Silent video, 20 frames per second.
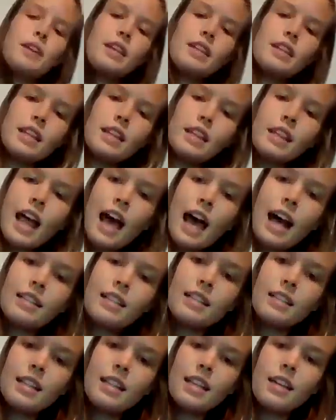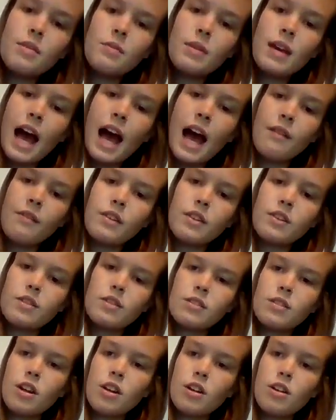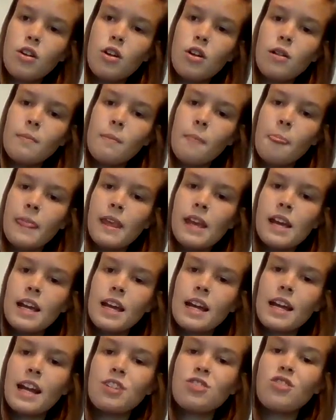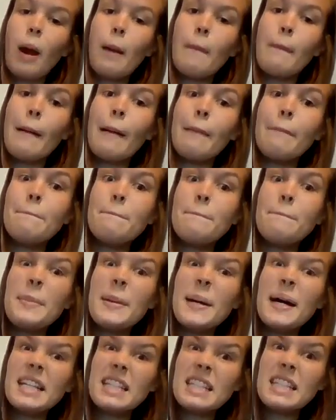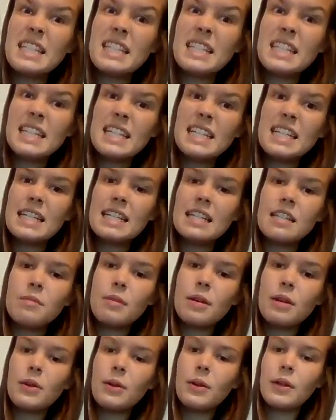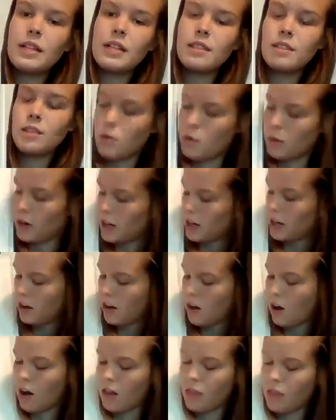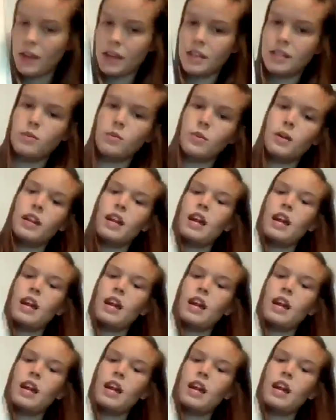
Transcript: and then lastly, we have a circle, and I tried my best to get it in the middle, and so we're gonna call this one